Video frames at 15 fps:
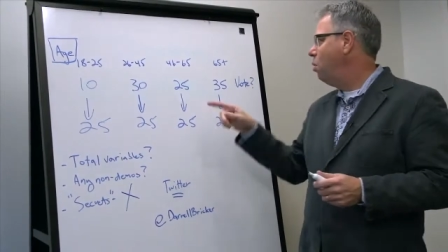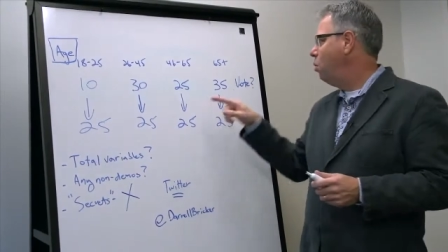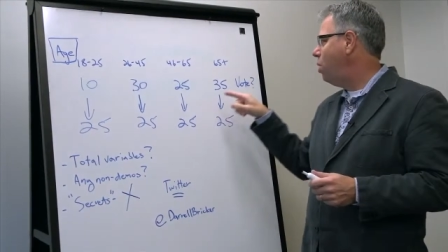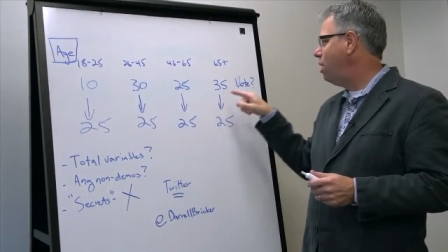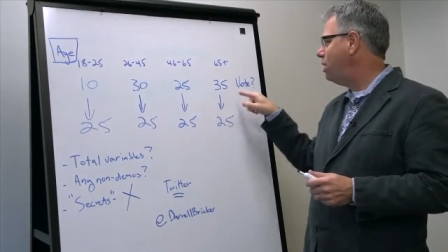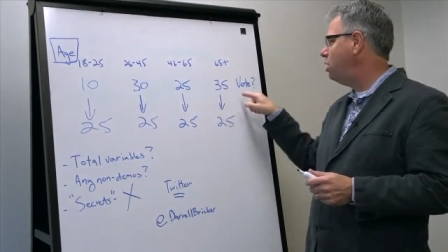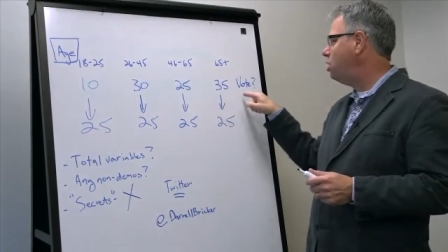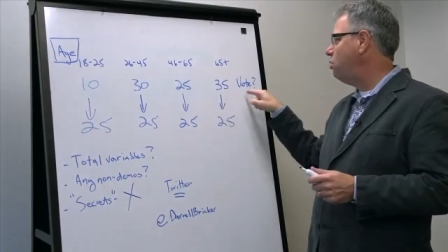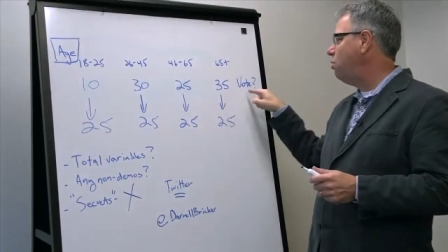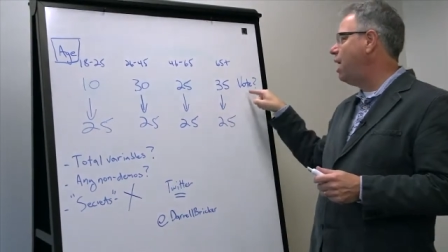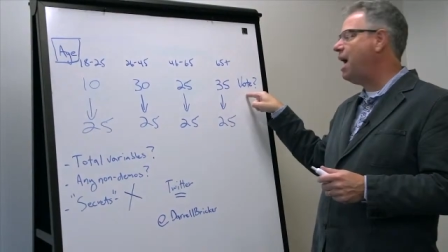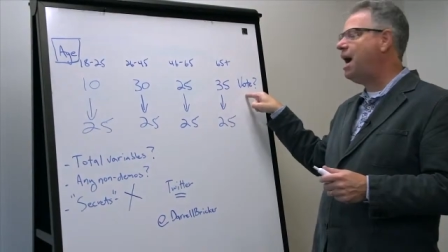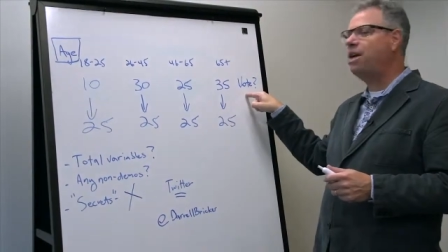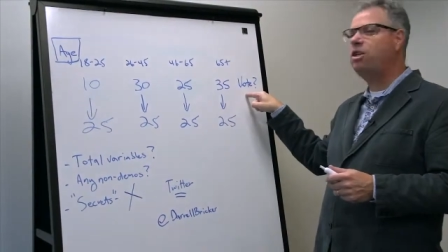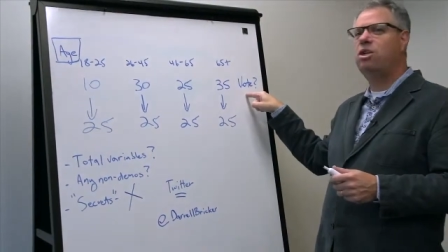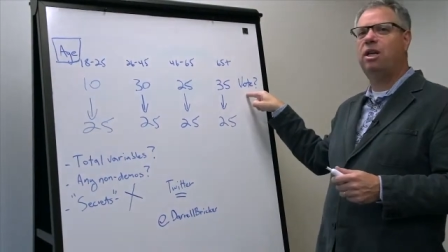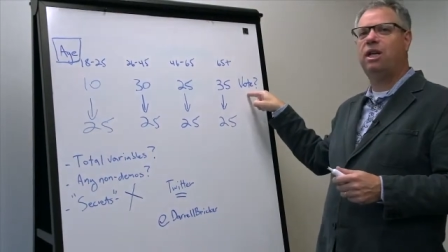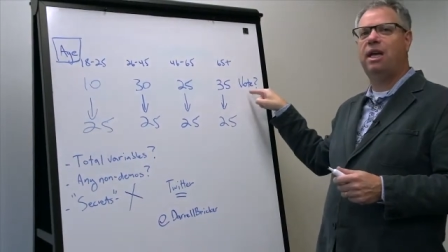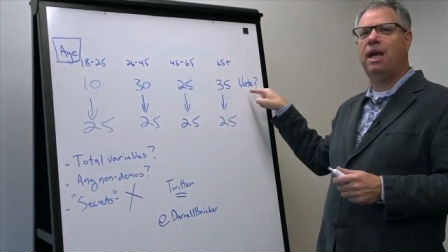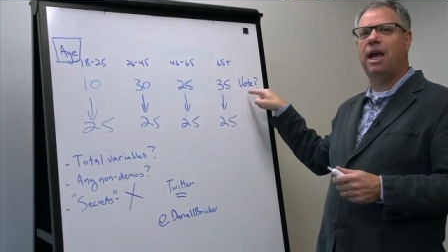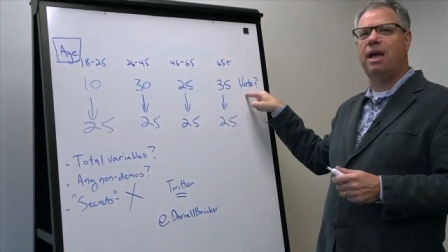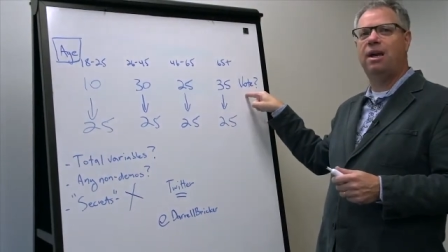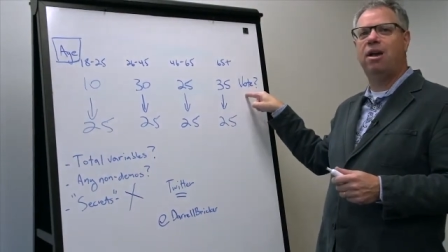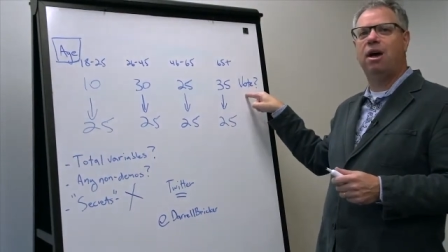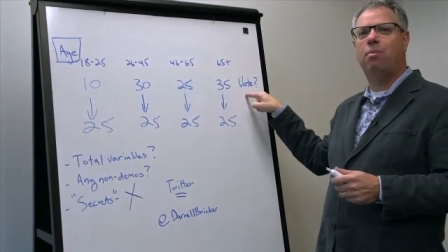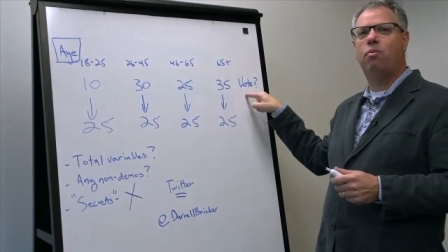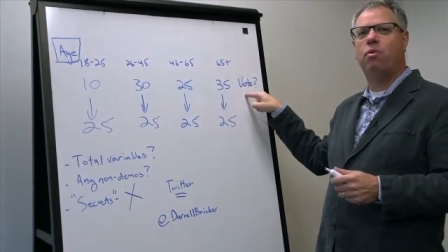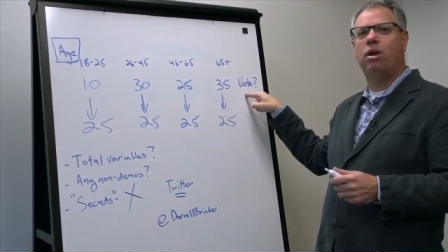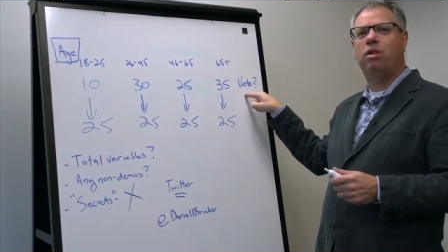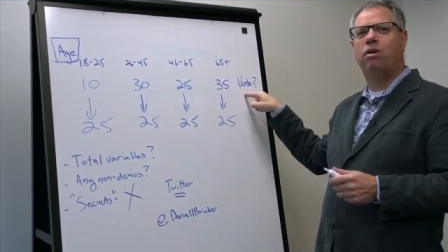What did you actually end
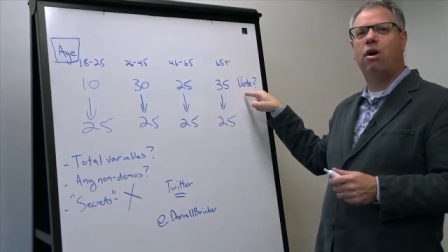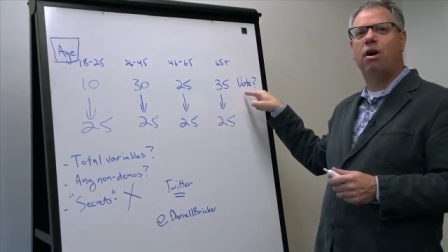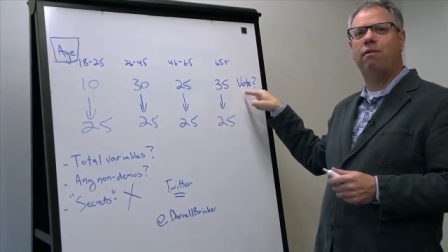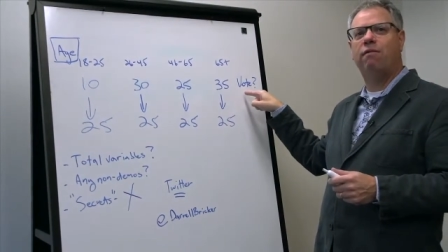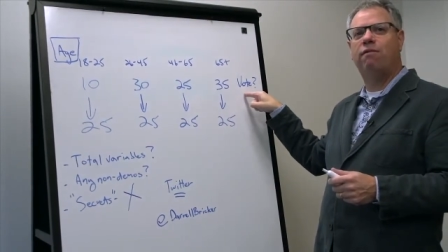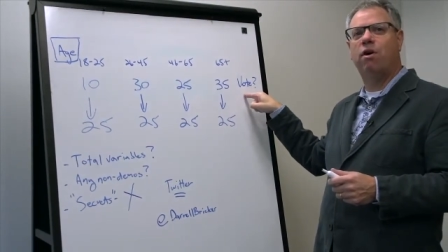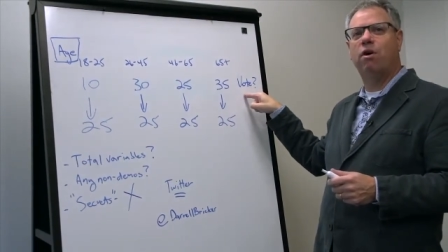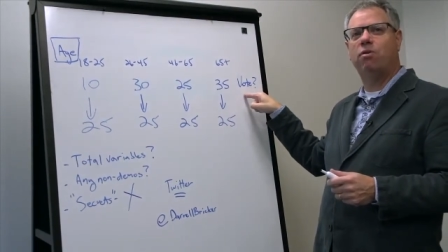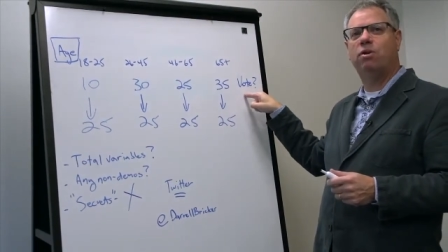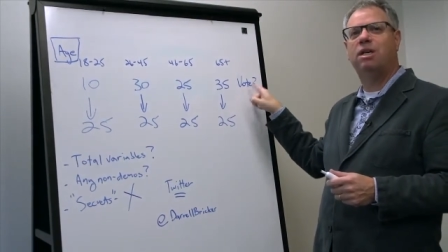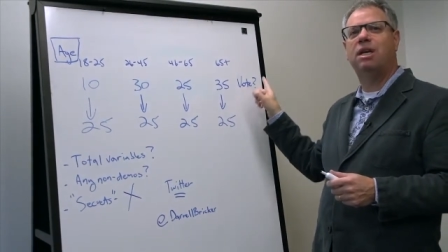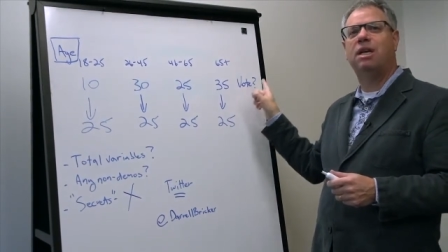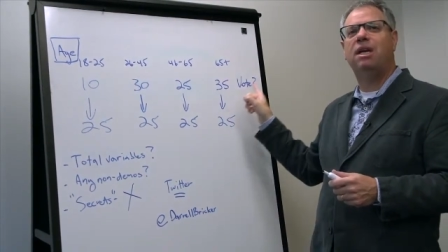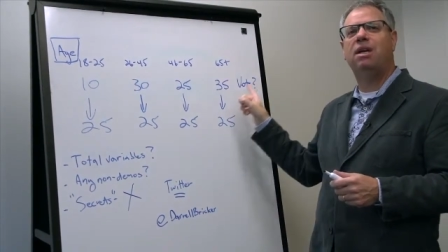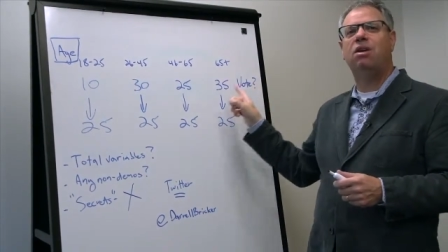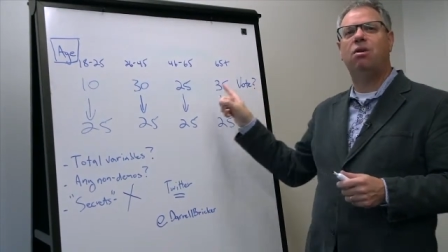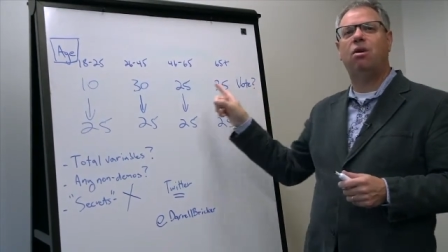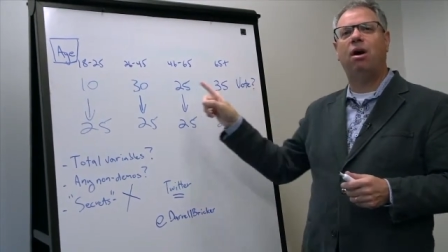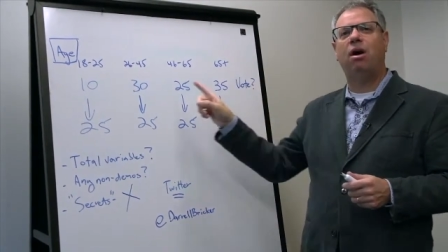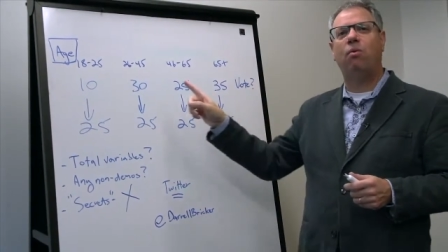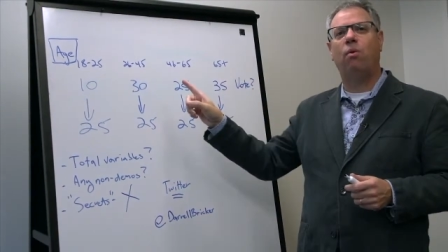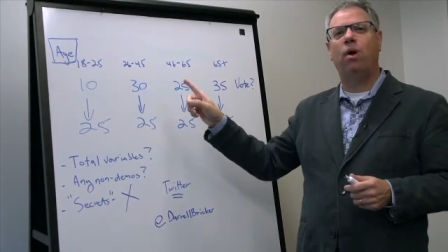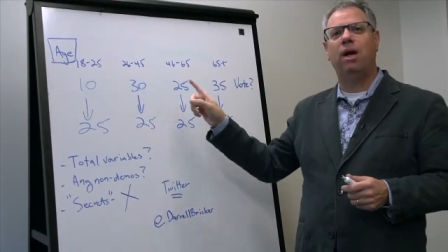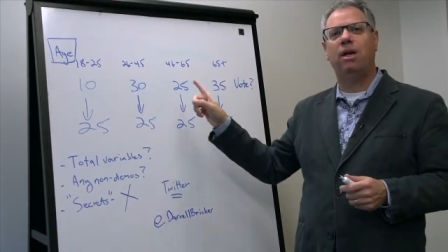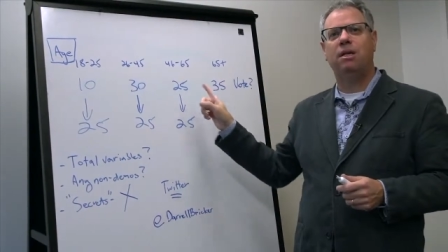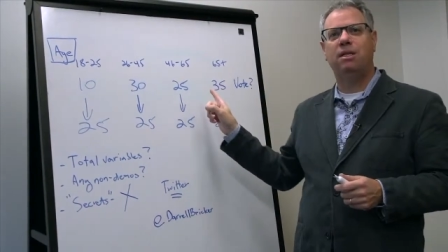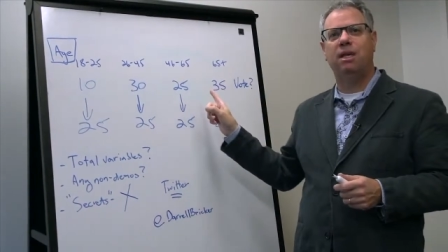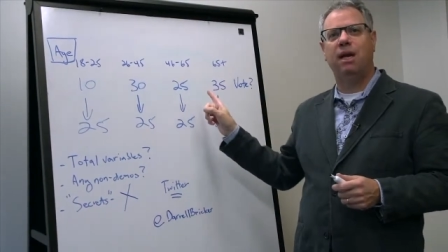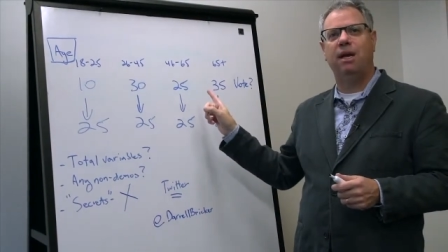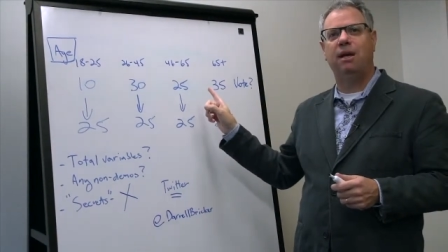up with on vote in your
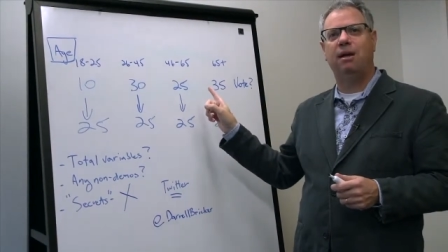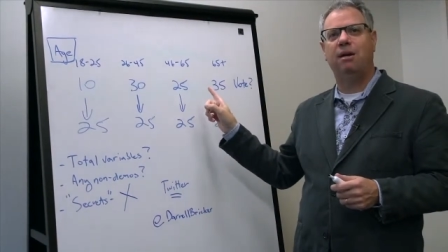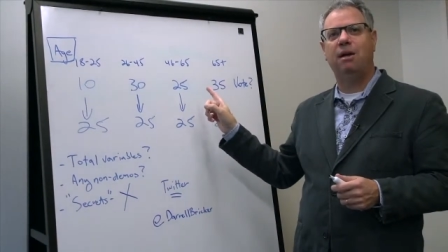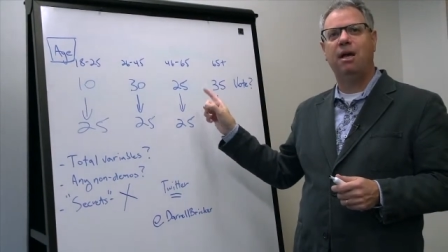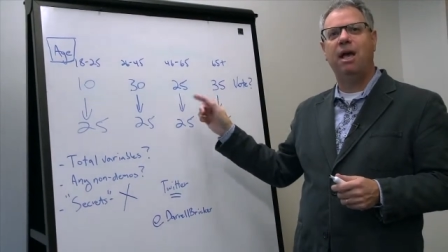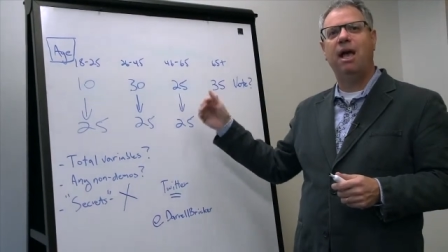unweighted data?